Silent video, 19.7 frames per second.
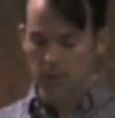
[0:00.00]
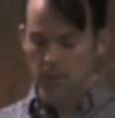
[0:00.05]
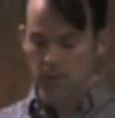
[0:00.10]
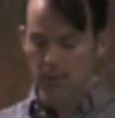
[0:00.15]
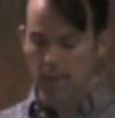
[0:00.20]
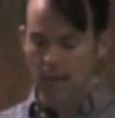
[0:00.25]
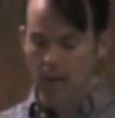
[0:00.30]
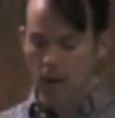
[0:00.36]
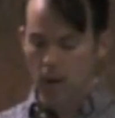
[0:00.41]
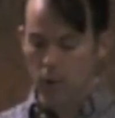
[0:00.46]

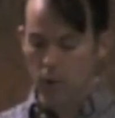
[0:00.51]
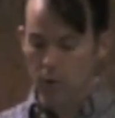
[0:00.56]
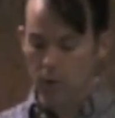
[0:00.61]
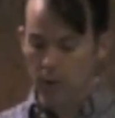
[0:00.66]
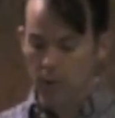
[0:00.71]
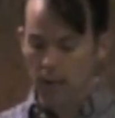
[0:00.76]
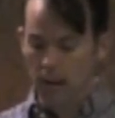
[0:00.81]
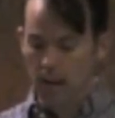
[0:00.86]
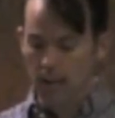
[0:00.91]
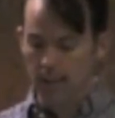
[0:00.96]
To hell or
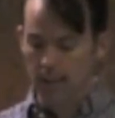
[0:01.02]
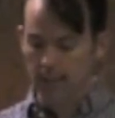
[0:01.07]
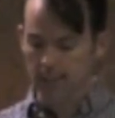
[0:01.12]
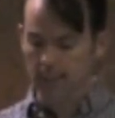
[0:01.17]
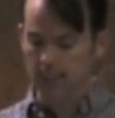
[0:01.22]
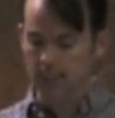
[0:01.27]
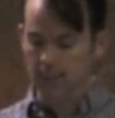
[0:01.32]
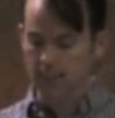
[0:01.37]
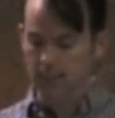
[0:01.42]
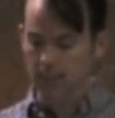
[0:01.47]
to
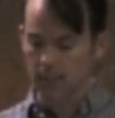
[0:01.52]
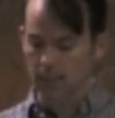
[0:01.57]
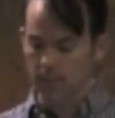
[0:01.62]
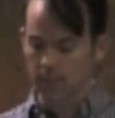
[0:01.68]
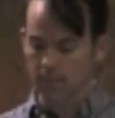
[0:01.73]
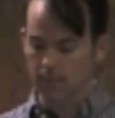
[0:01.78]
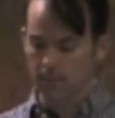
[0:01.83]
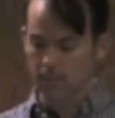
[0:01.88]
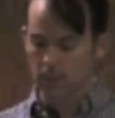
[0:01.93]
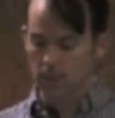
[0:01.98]
Connacht, he said.
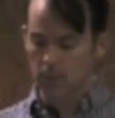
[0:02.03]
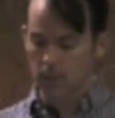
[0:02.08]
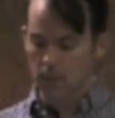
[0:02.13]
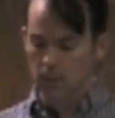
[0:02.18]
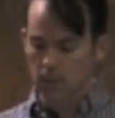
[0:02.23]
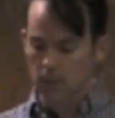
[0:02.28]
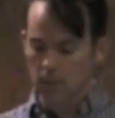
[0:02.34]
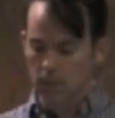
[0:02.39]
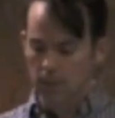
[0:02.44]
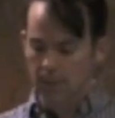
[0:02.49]

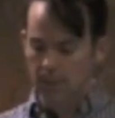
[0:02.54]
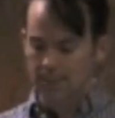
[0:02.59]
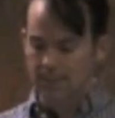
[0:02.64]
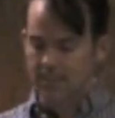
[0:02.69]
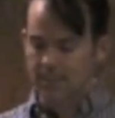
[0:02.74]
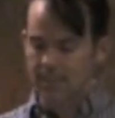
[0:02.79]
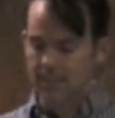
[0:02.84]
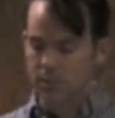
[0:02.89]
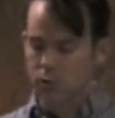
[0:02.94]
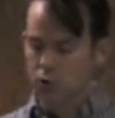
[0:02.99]
The
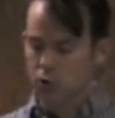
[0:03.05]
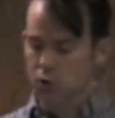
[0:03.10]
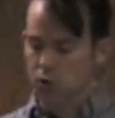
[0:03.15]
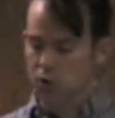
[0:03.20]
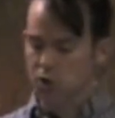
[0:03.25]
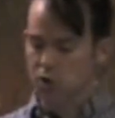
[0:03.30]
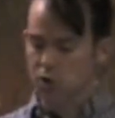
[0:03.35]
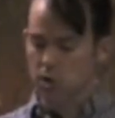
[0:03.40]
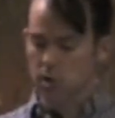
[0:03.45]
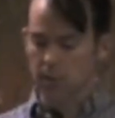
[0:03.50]
scenes are
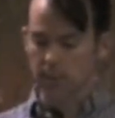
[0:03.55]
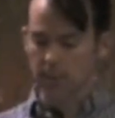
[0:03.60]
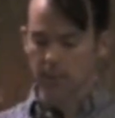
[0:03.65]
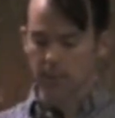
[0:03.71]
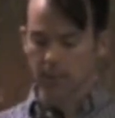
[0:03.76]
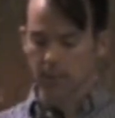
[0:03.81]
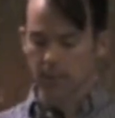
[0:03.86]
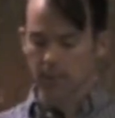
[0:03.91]
just stunning,